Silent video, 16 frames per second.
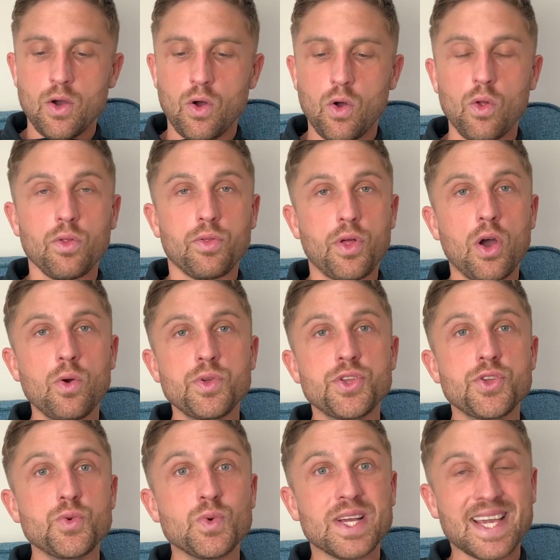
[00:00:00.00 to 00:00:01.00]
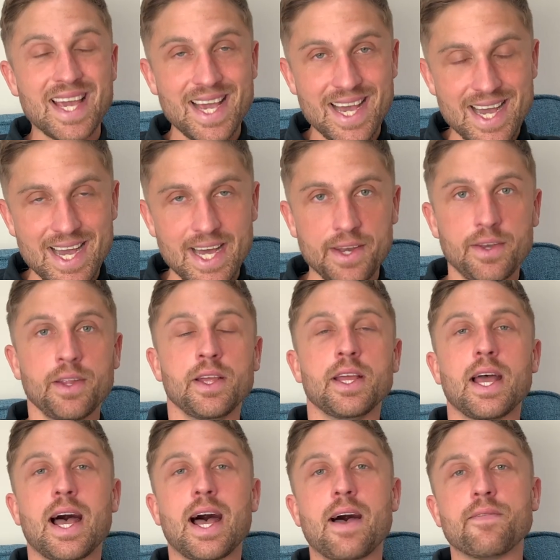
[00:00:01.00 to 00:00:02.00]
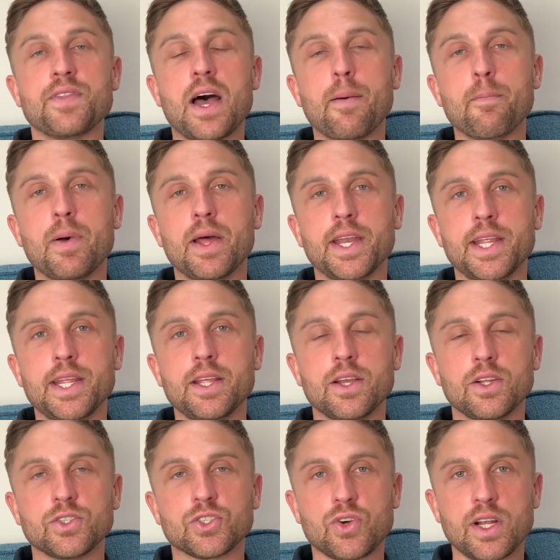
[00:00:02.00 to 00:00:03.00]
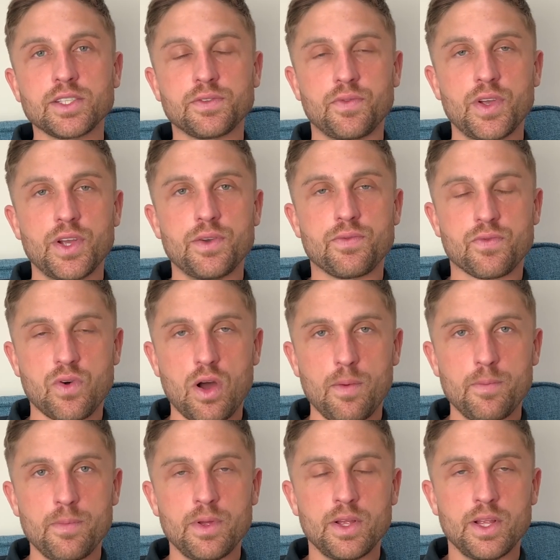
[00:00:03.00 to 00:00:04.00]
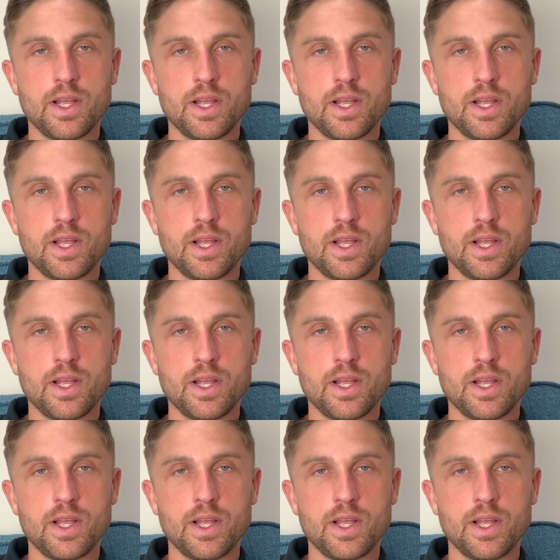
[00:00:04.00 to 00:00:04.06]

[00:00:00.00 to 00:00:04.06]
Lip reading: although you can have that money transferred from